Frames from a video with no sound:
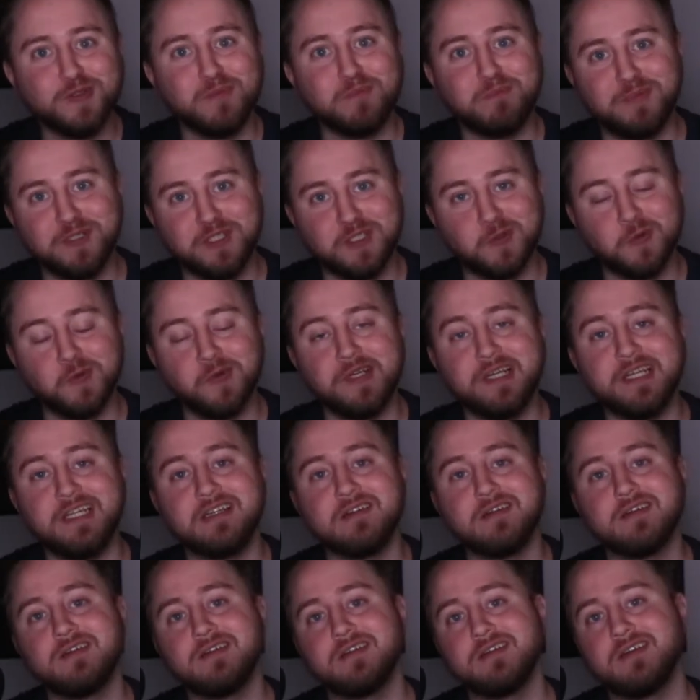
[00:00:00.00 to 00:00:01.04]

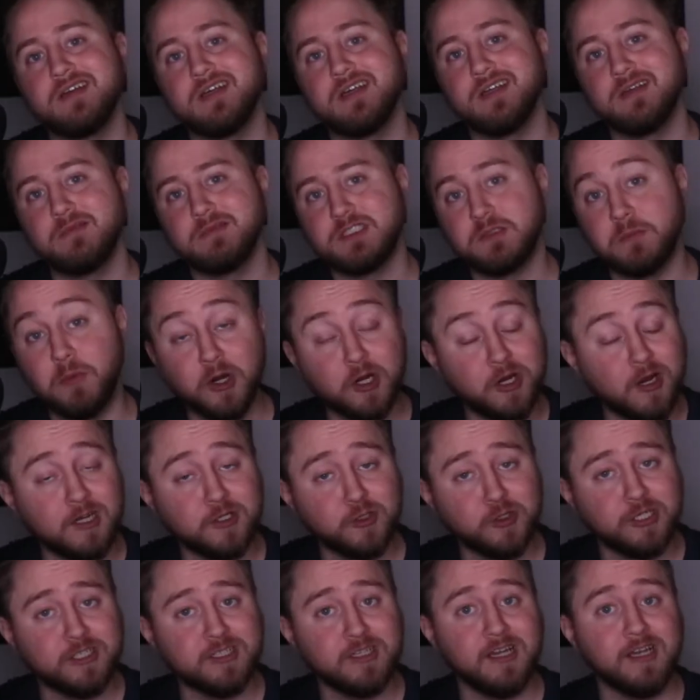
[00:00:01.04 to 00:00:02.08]
between smart
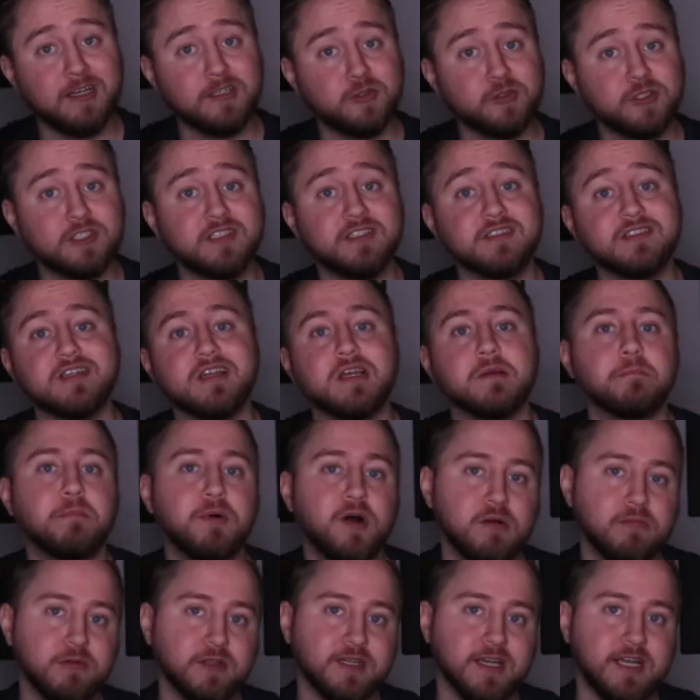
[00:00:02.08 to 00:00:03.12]
contract addresses and public